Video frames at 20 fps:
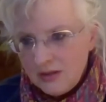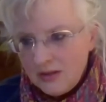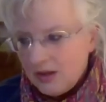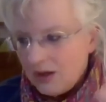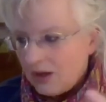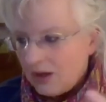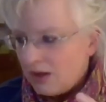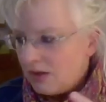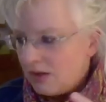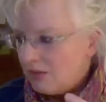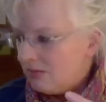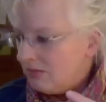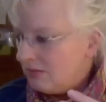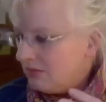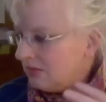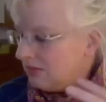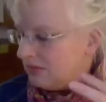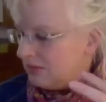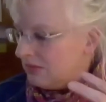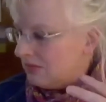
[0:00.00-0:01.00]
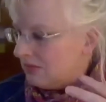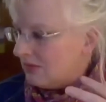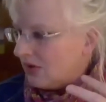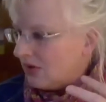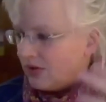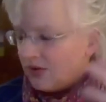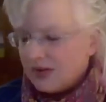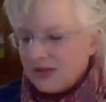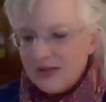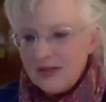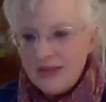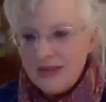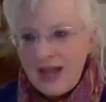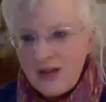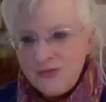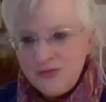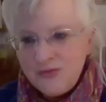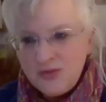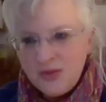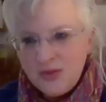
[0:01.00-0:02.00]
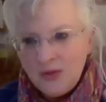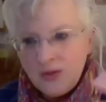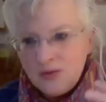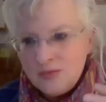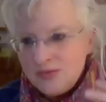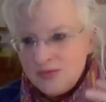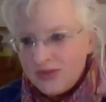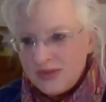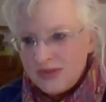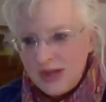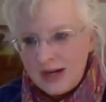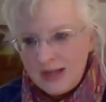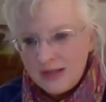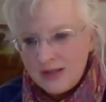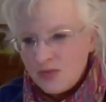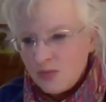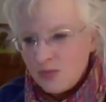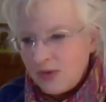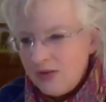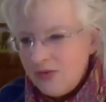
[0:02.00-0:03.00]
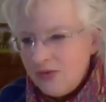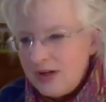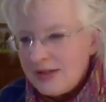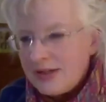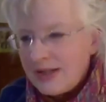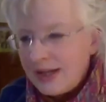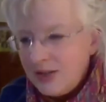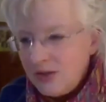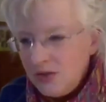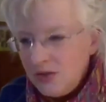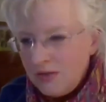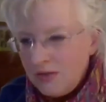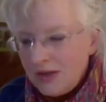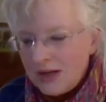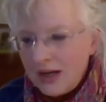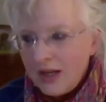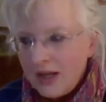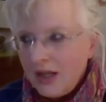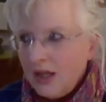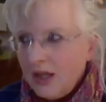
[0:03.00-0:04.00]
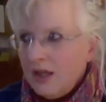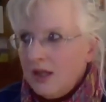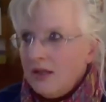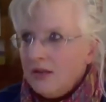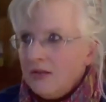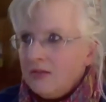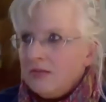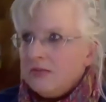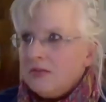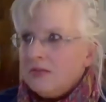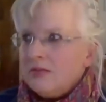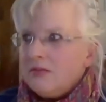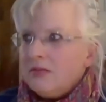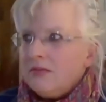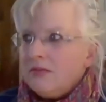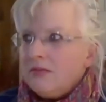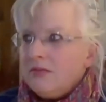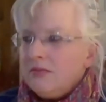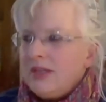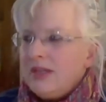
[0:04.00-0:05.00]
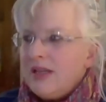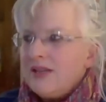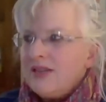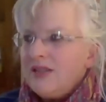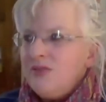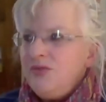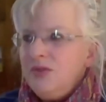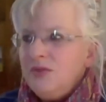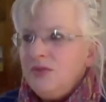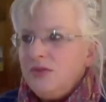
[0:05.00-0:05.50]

Uh, whether it's laughter, silence, whatever it is, I knew that I, because if you